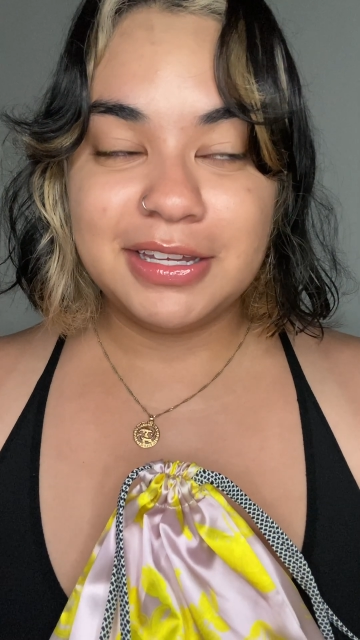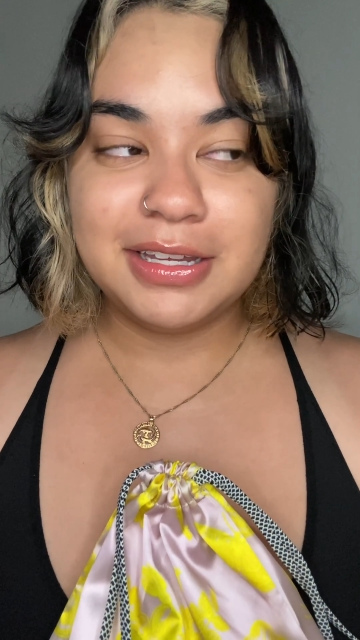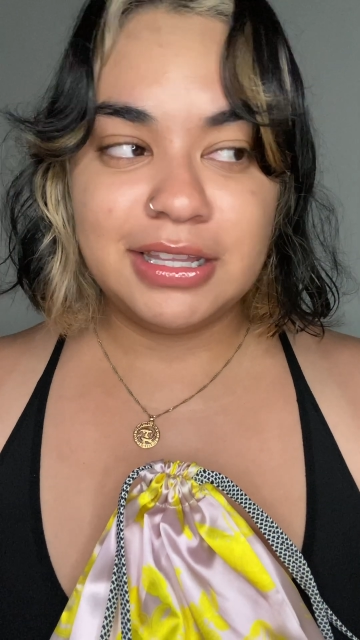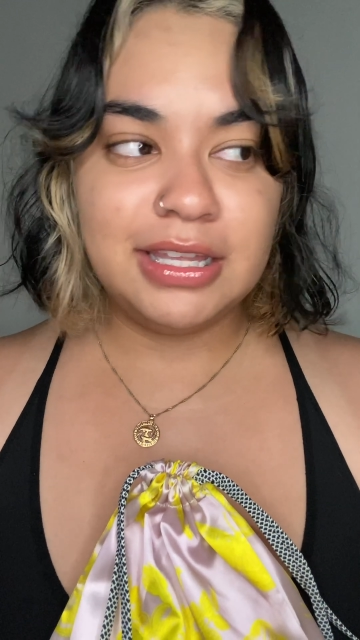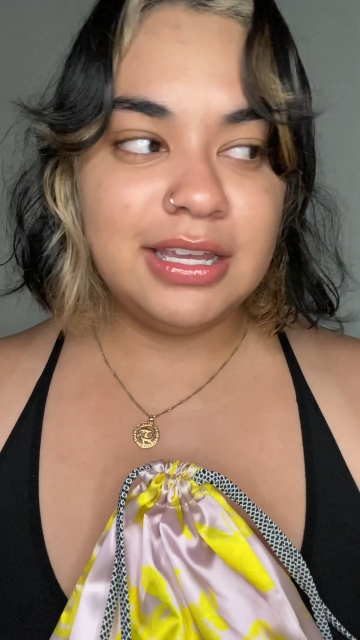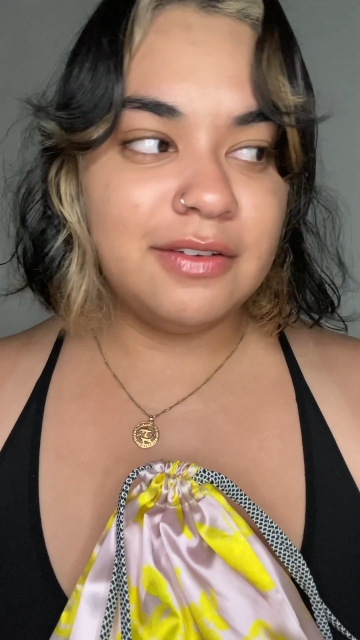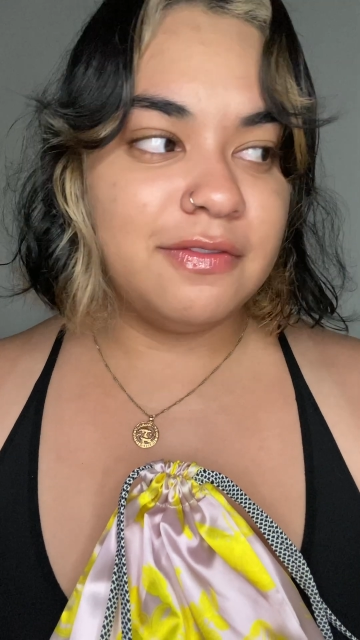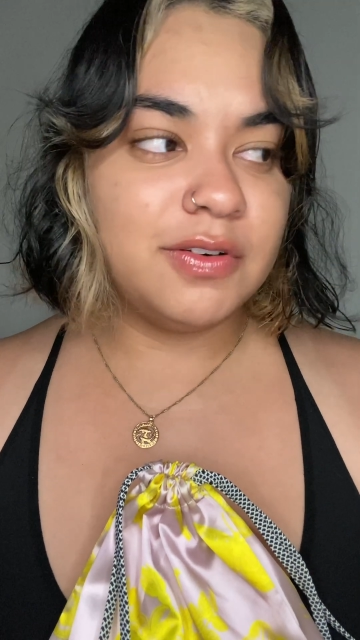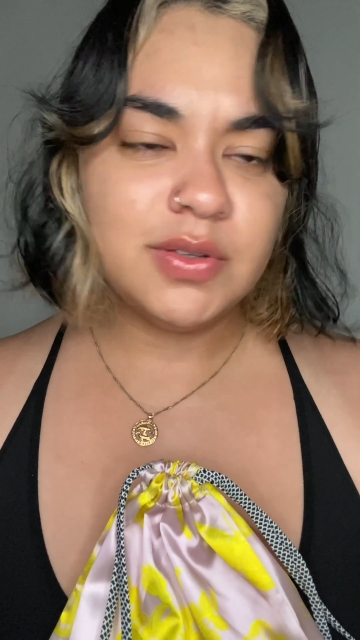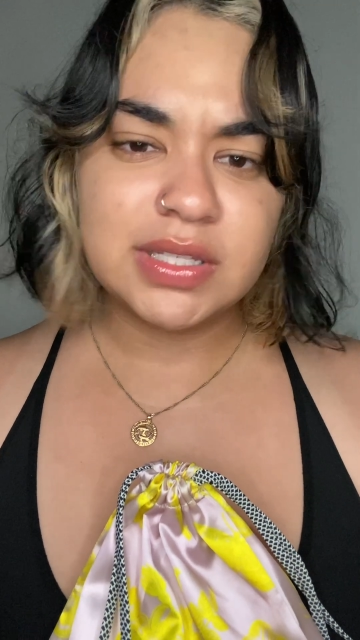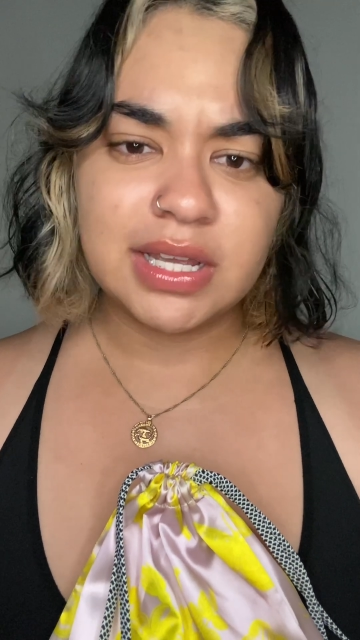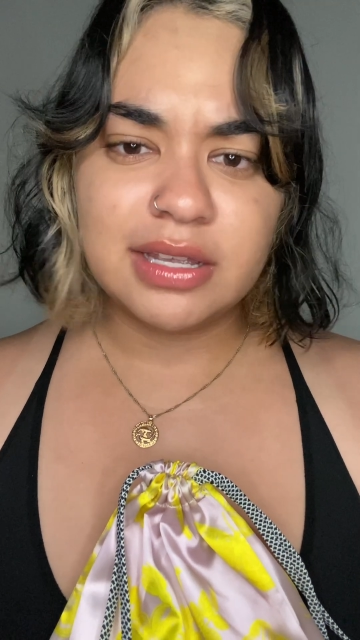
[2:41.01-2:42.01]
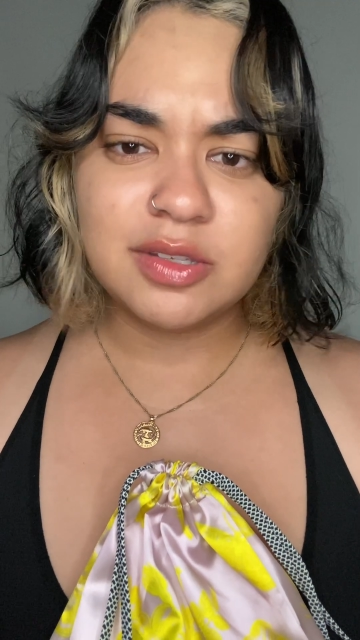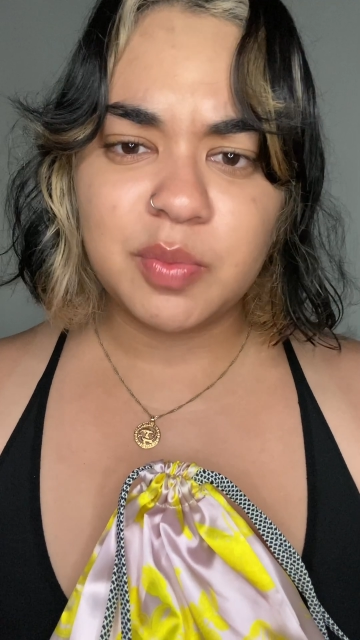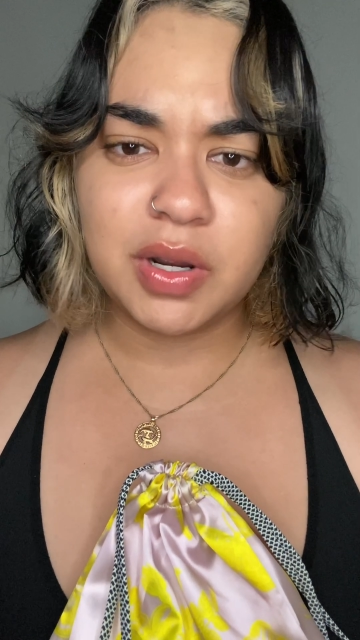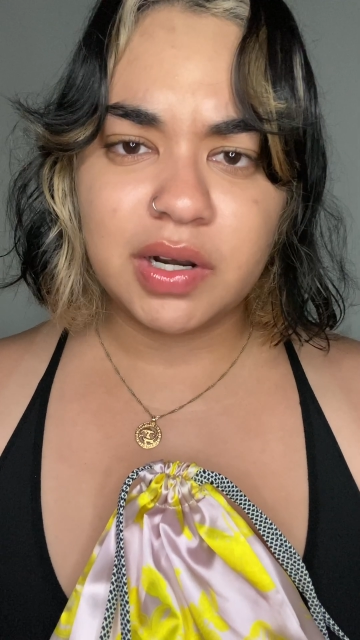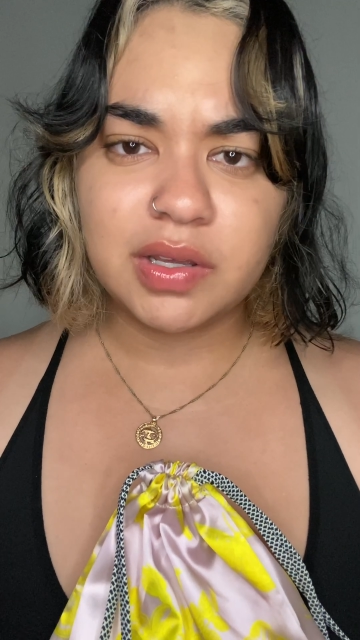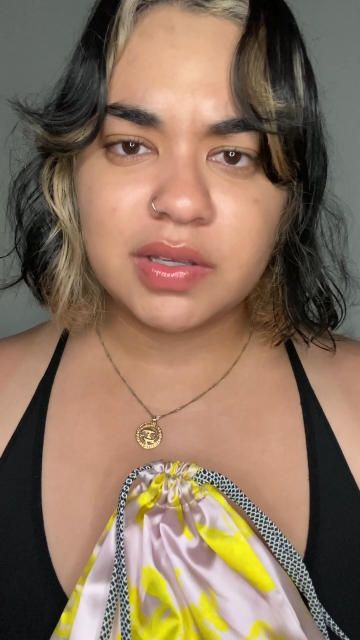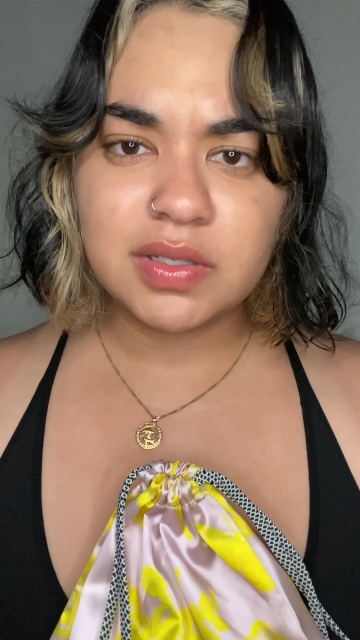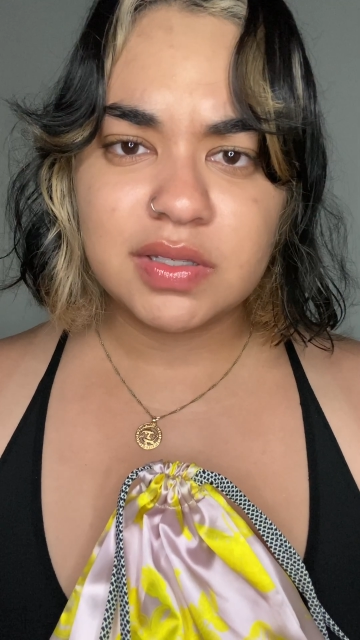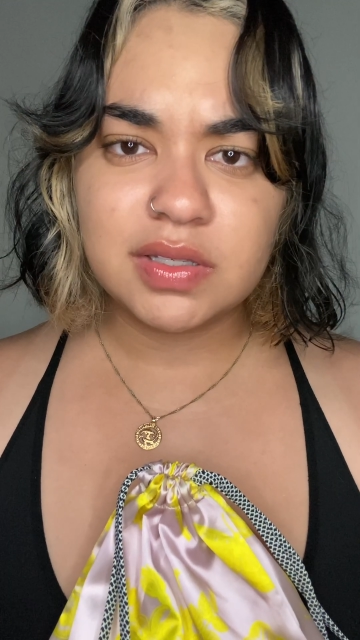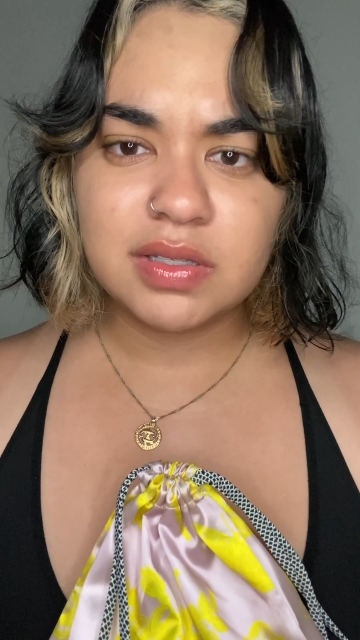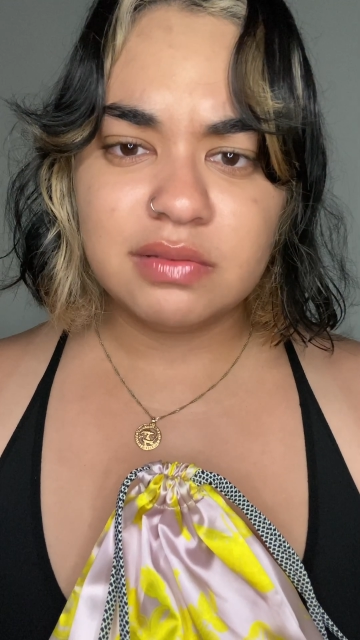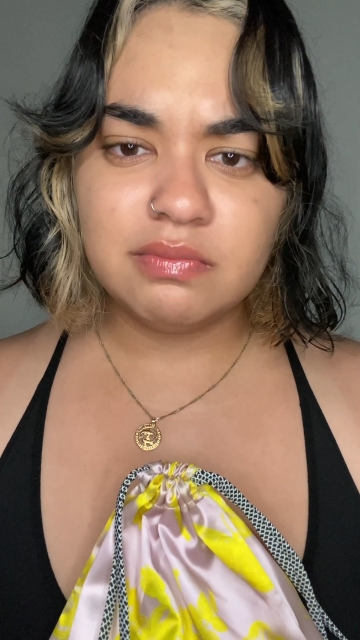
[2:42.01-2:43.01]
I think full-size
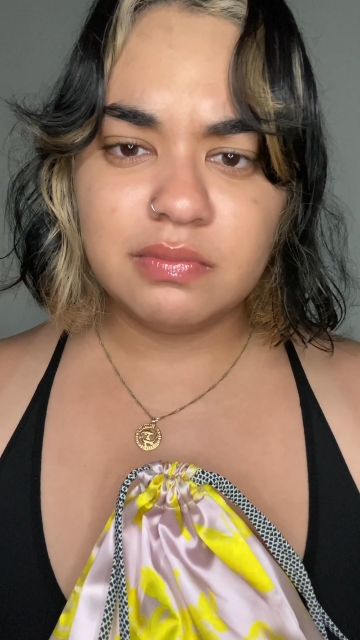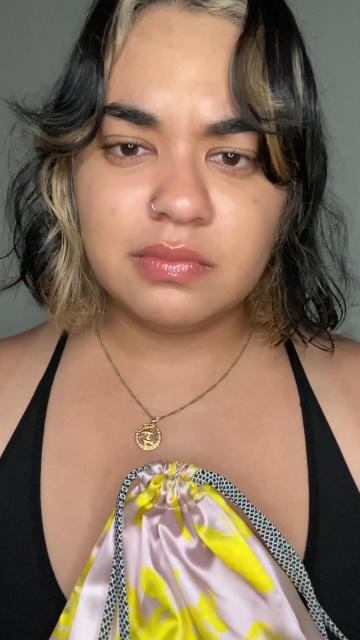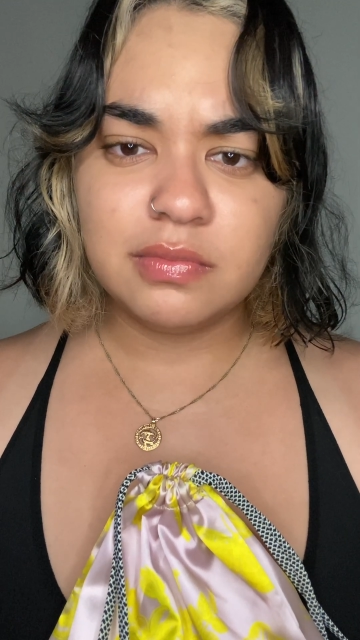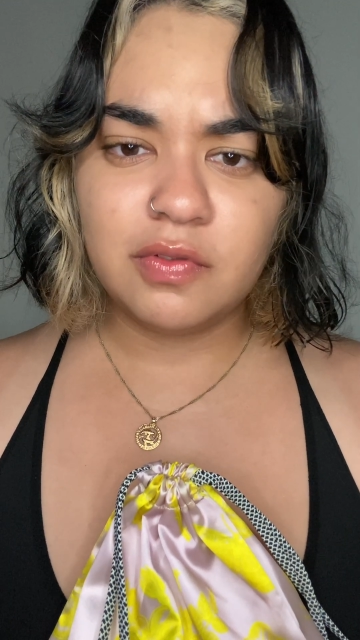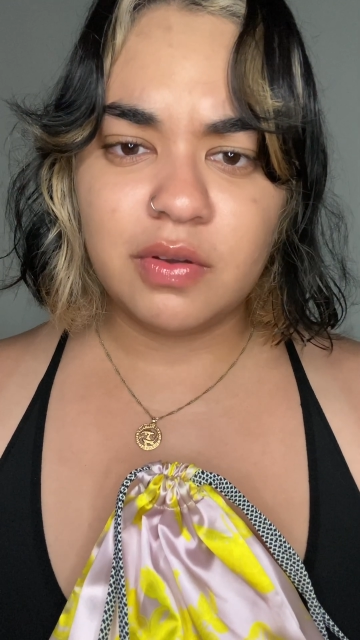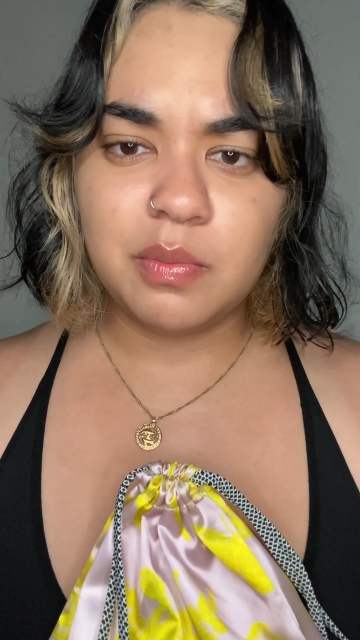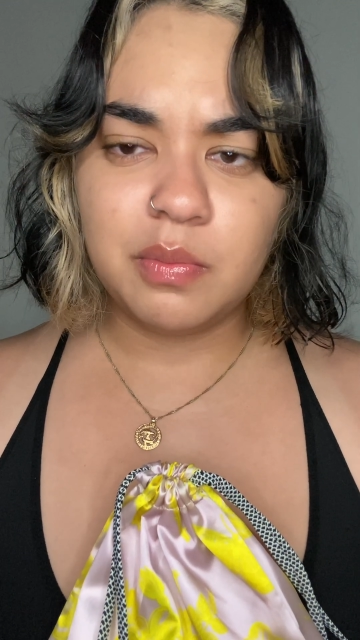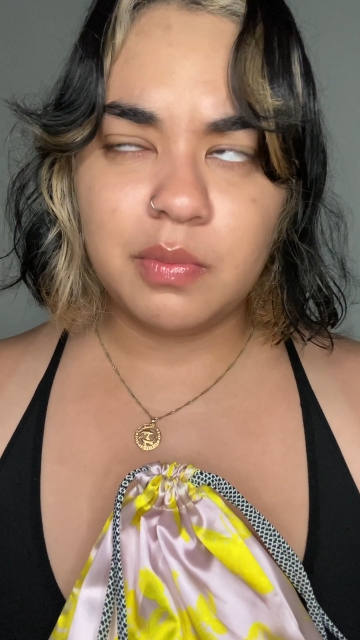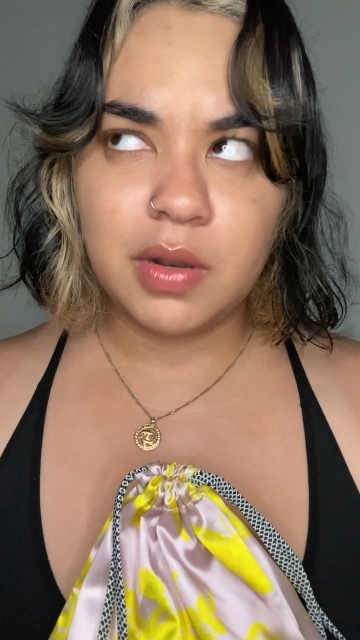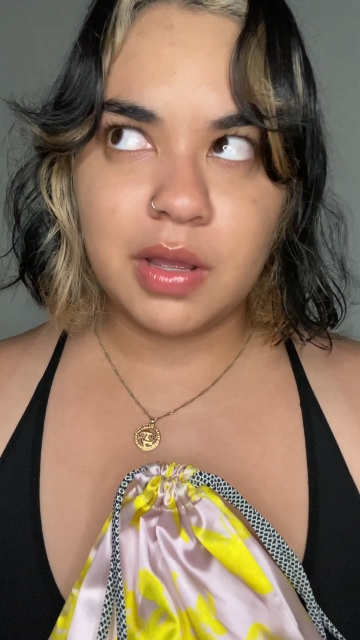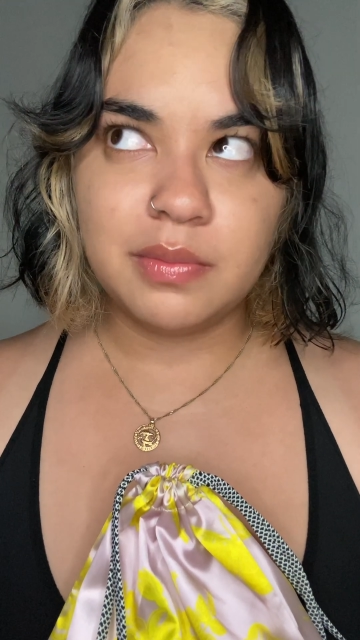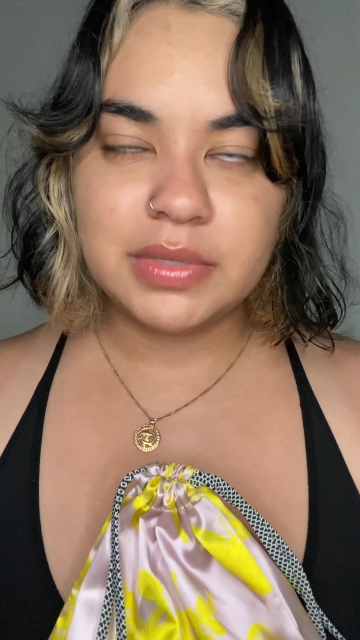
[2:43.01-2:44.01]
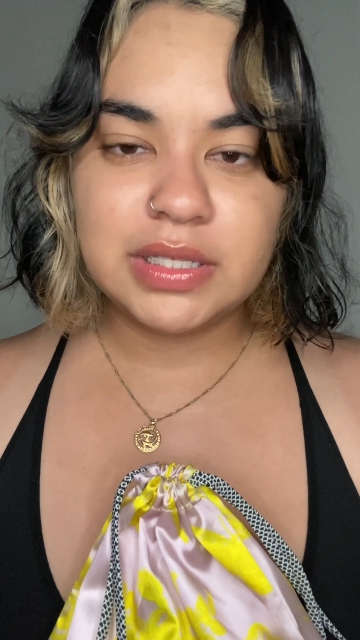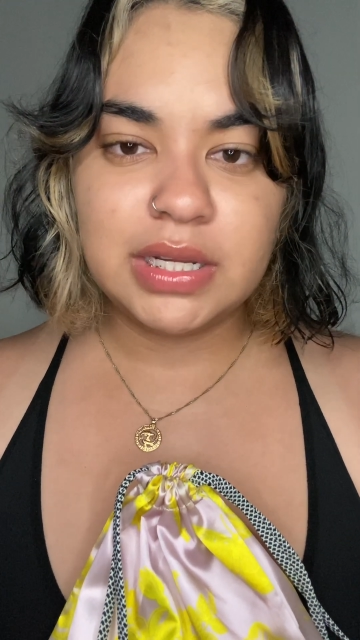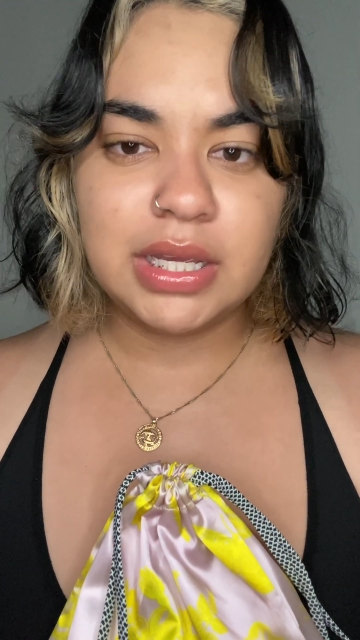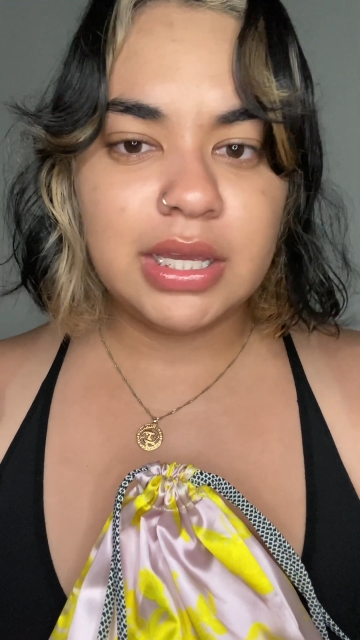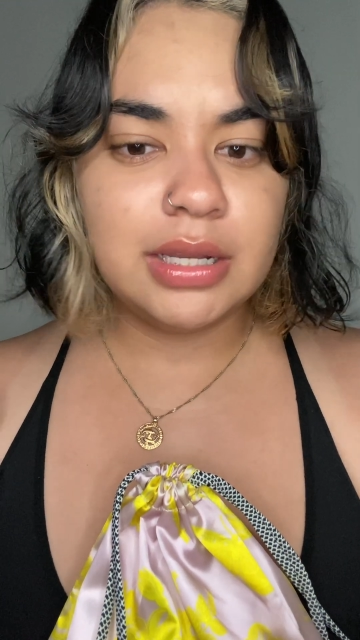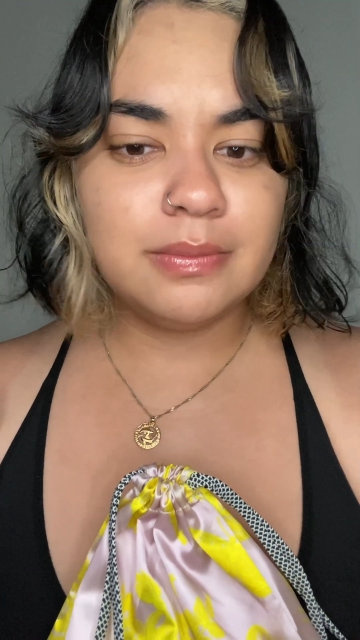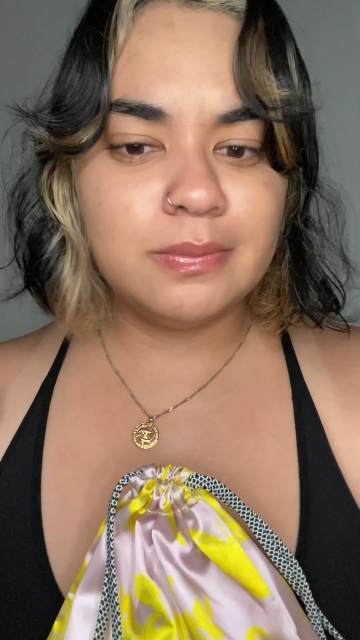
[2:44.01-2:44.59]
products, if I'm not mistaken.